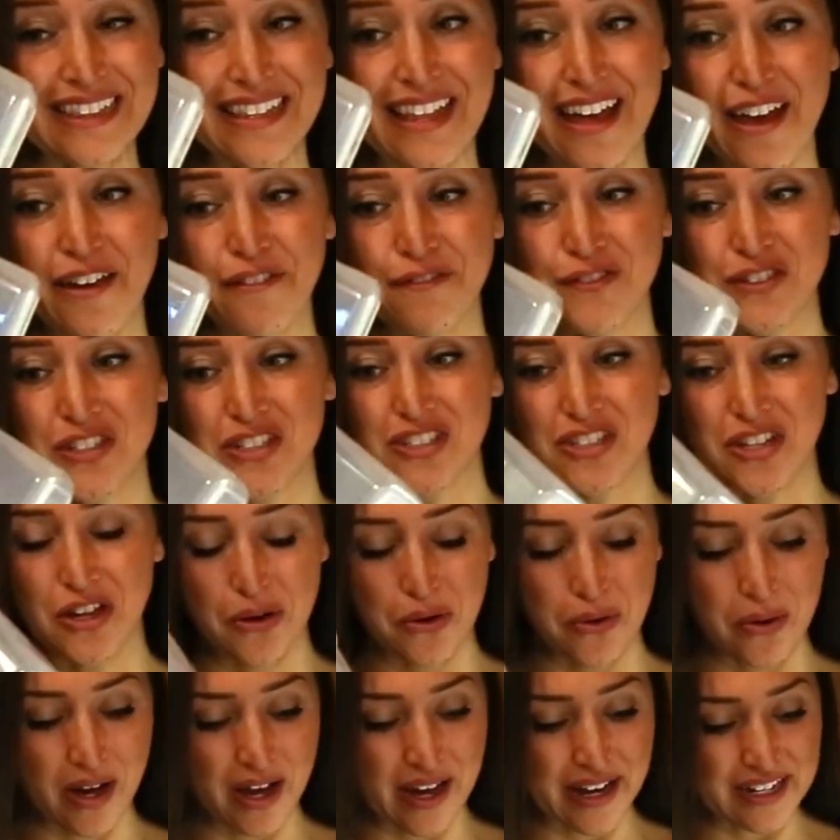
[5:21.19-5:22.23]
left,
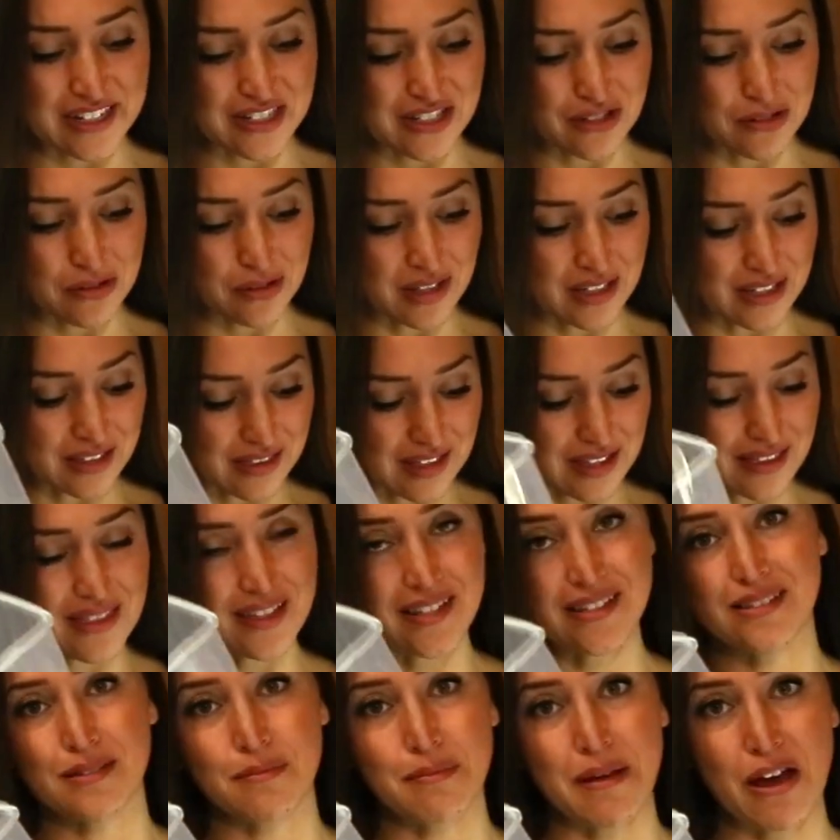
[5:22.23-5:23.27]
so I do think that
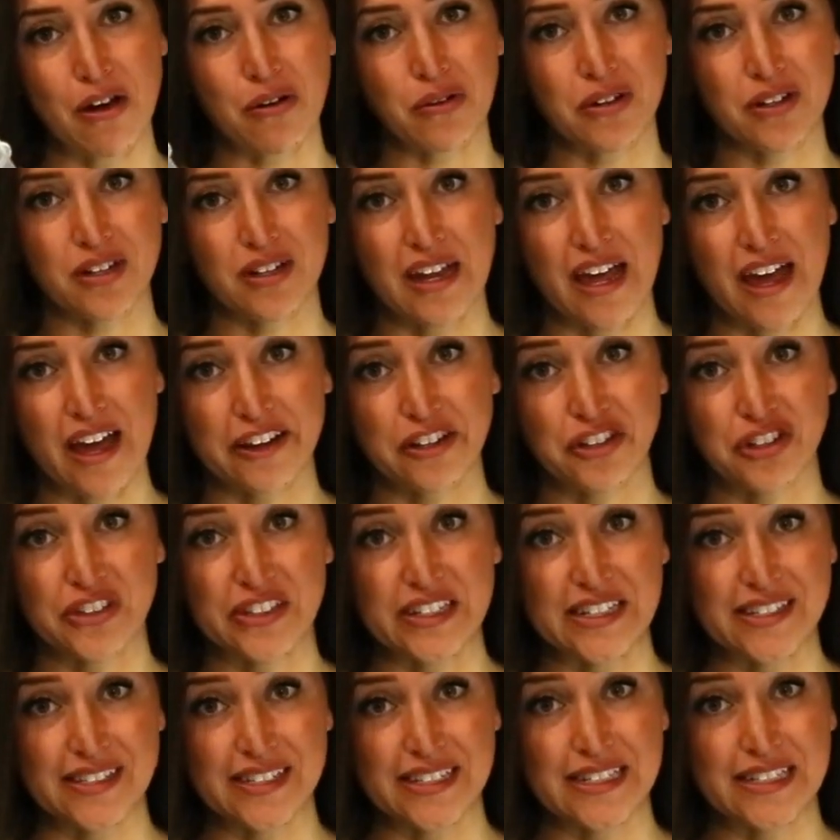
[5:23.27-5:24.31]
this amount could
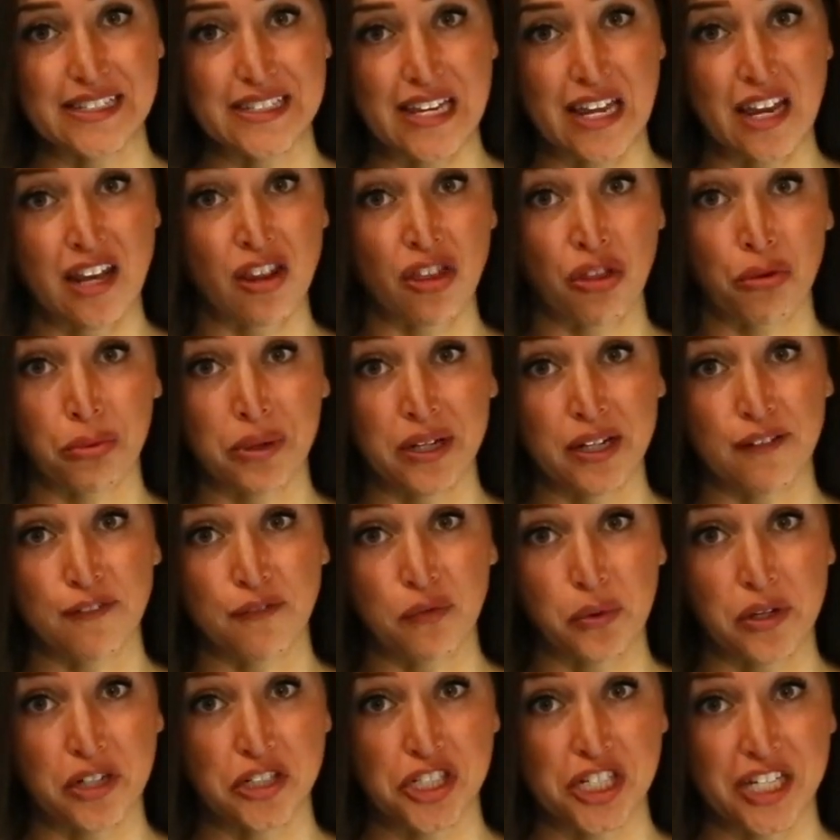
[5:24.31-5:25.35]
actually season 3 to
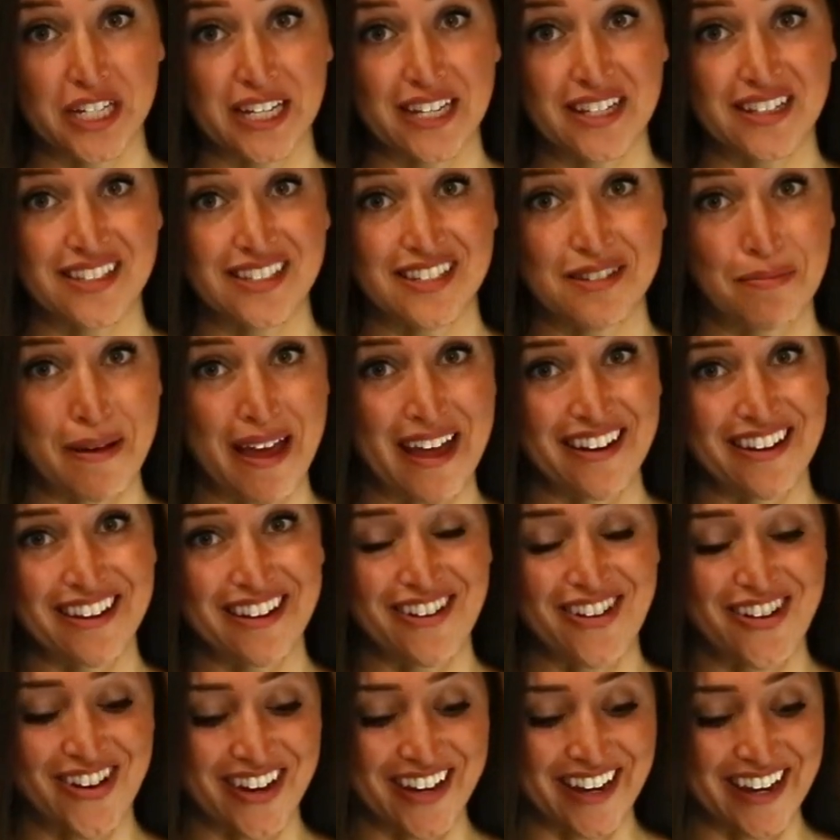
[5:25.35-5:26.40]
4 chickens depending
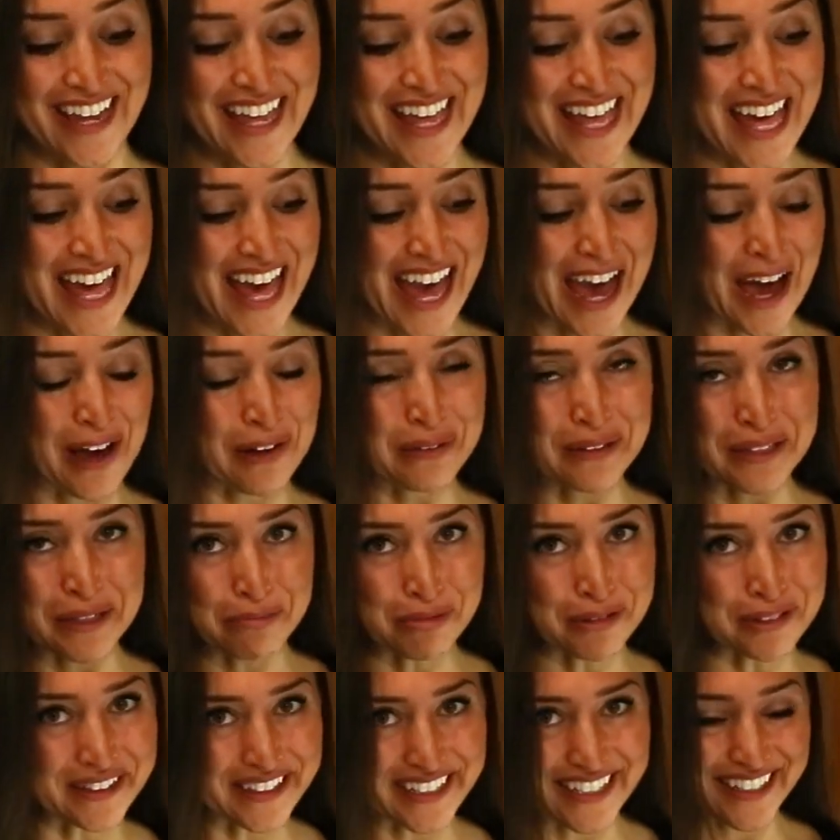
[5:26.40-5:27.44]
on how
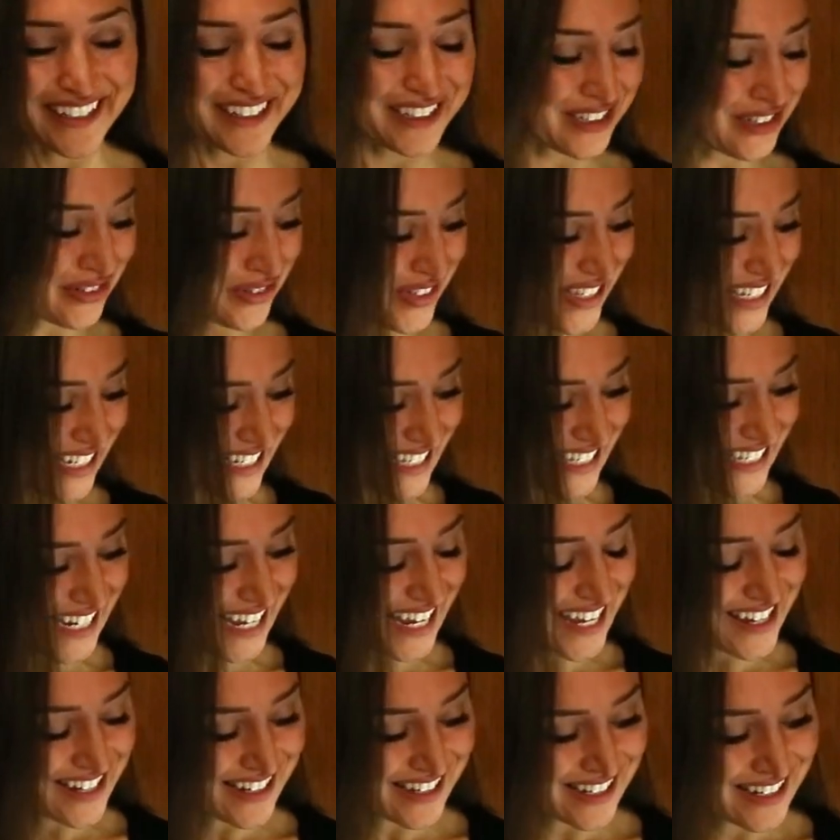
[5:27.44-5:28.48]
liberally you season
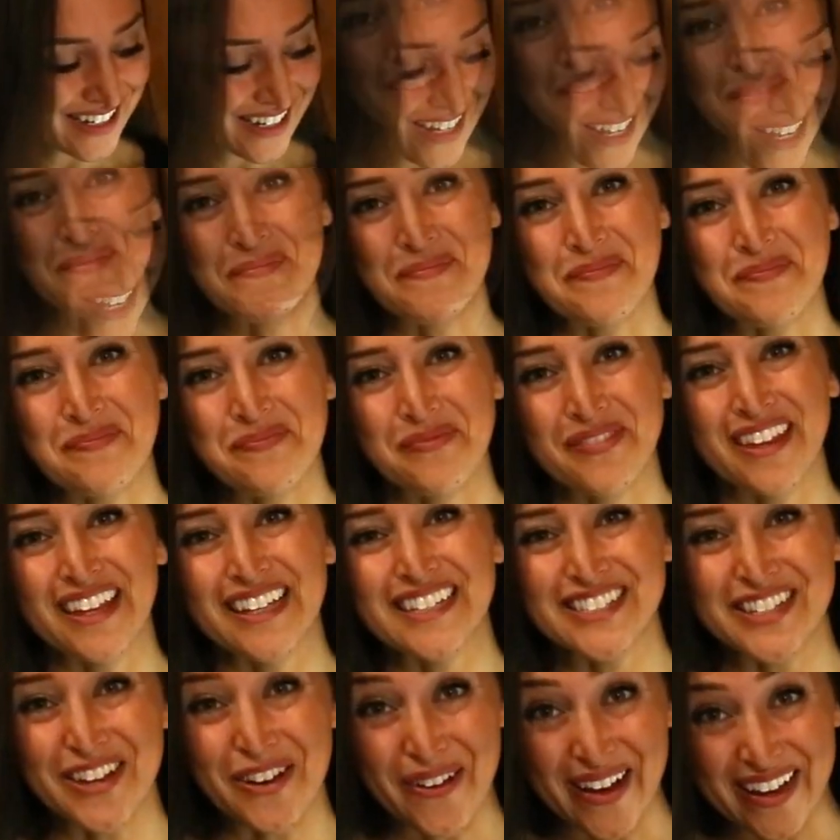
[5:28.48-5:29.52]
it.
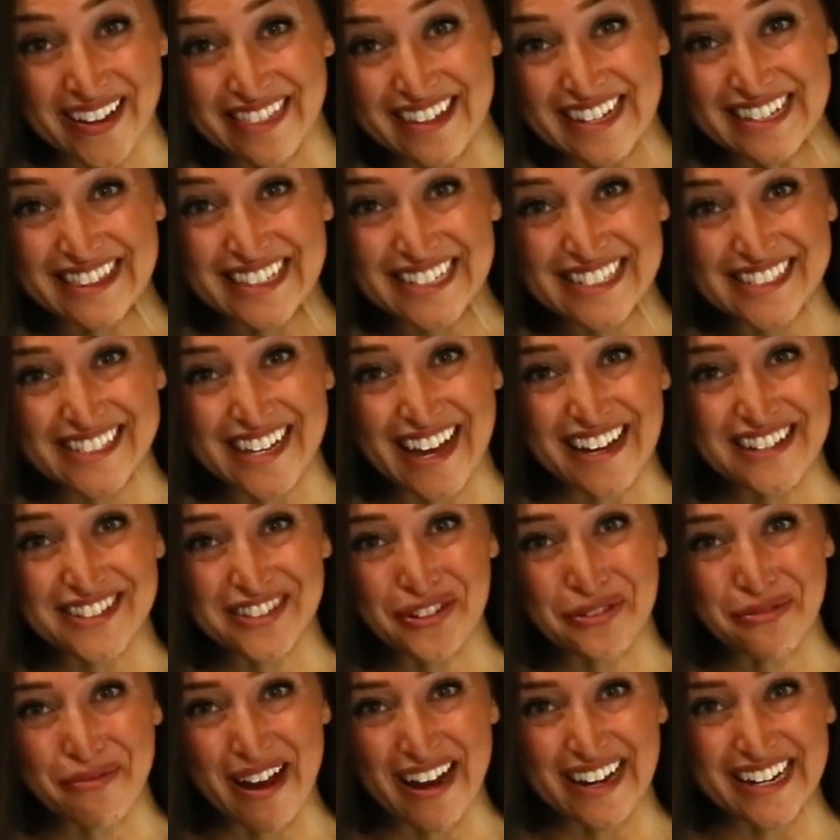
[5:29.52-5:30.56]
So I think these guys
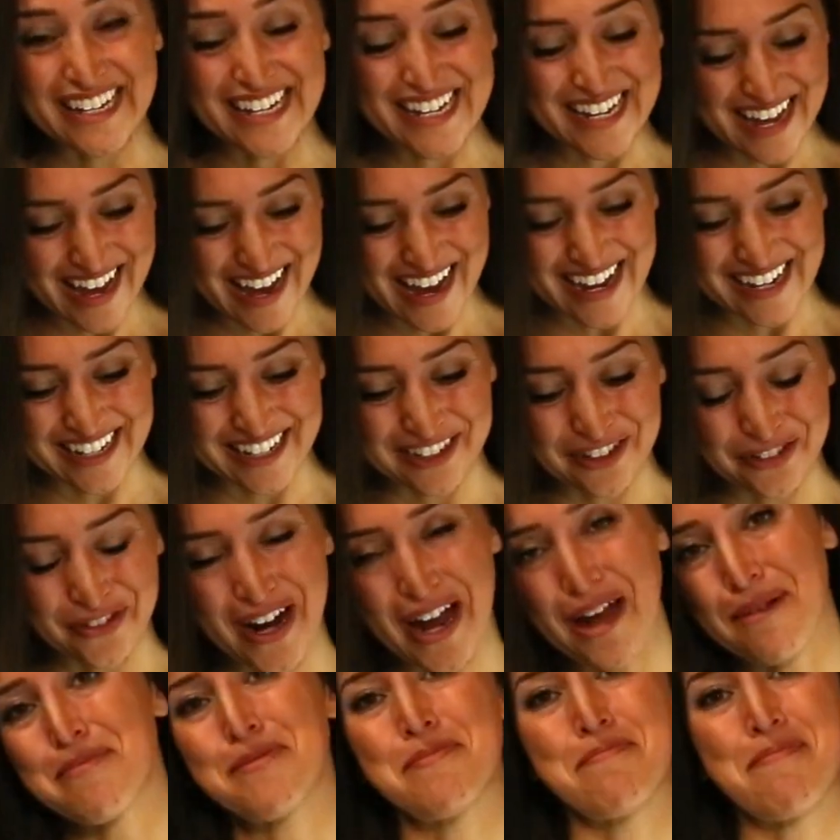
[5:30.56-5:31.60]
are ready. I can
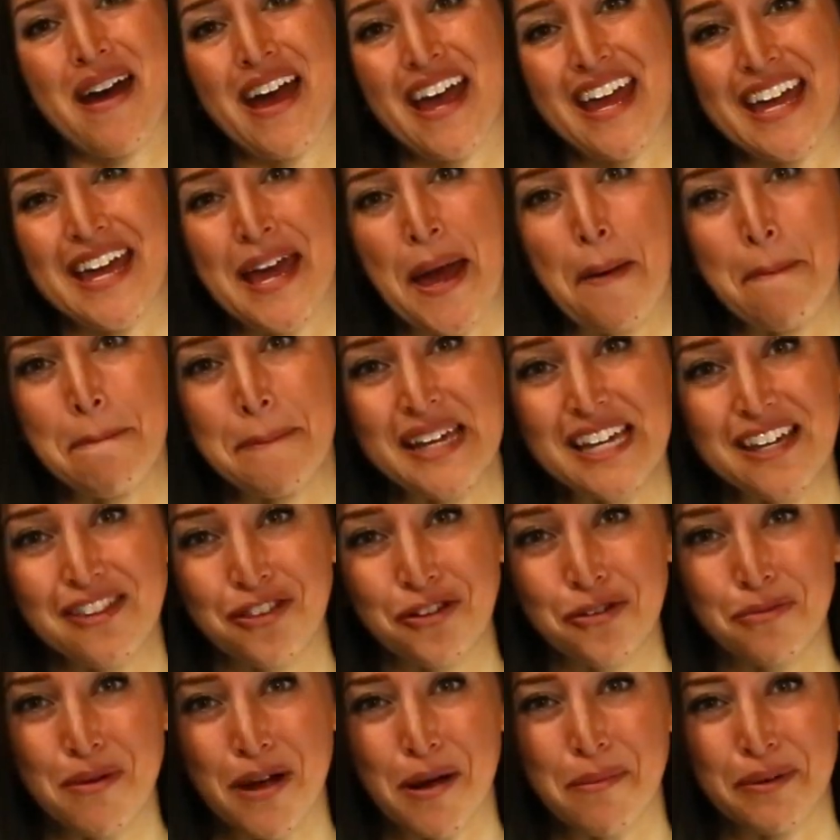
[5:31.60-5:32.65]
grab my meat
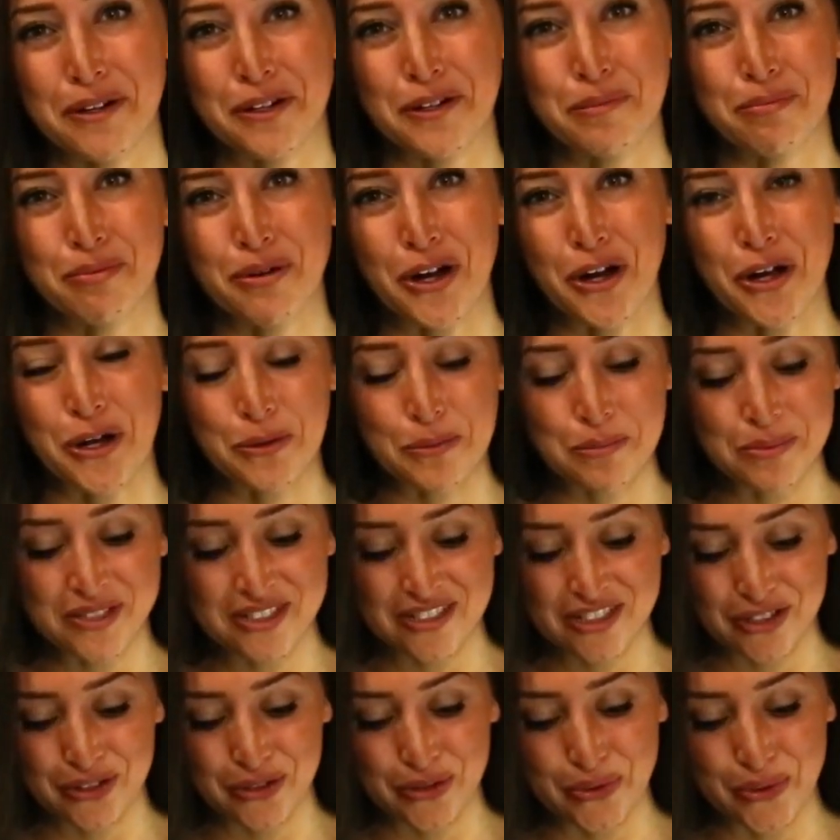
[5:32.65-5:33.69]
thermometer probes
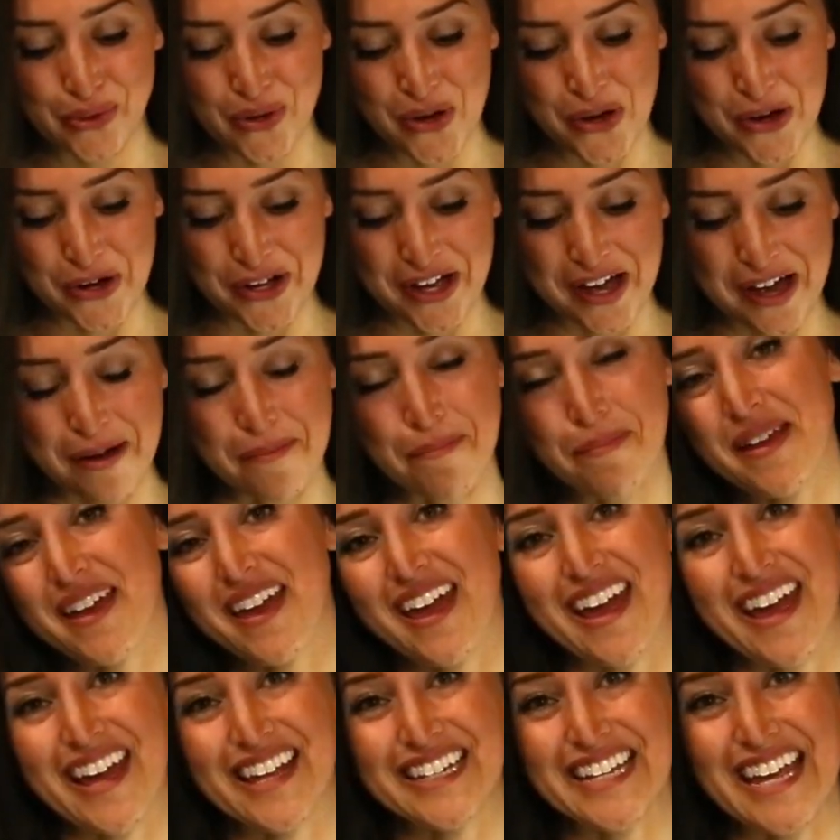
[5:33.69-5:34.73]
to hook up
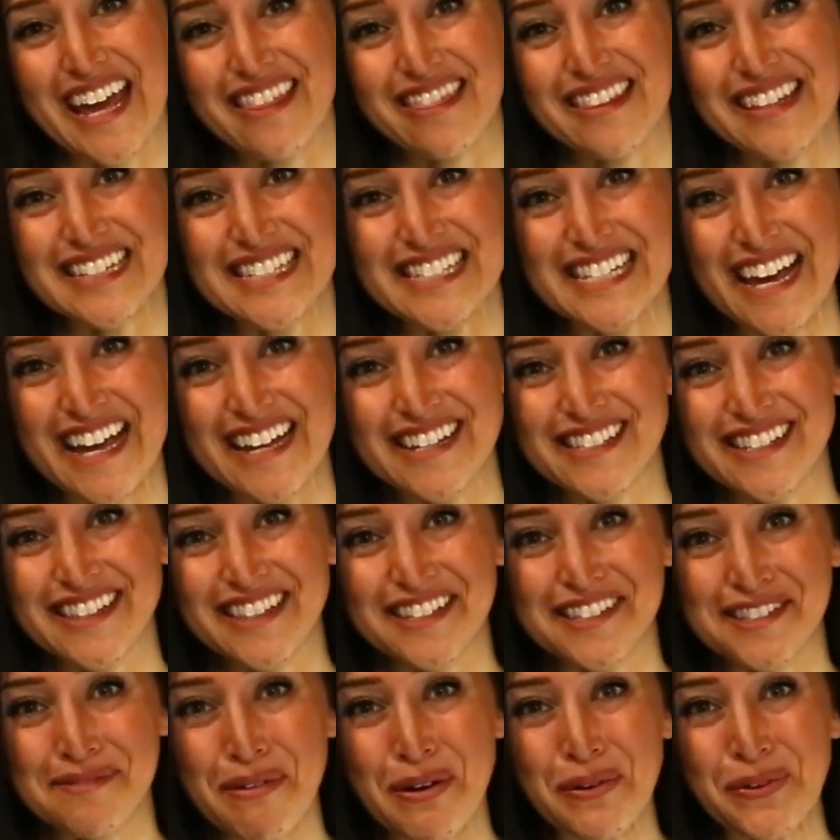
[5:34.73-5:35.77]
and get these guys in the
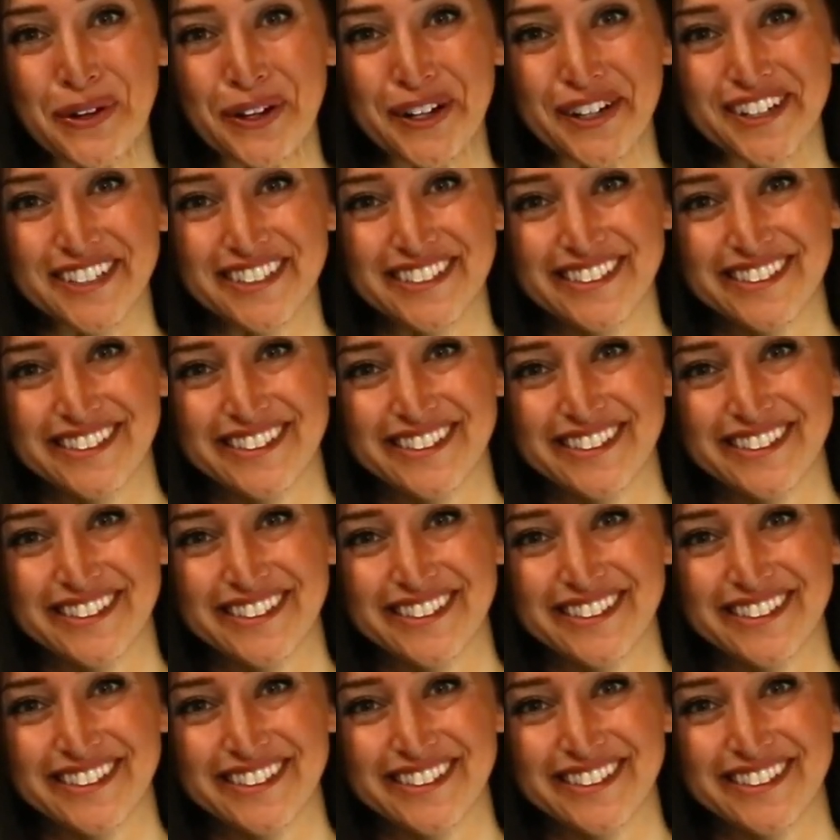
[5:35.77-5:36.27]
smoker.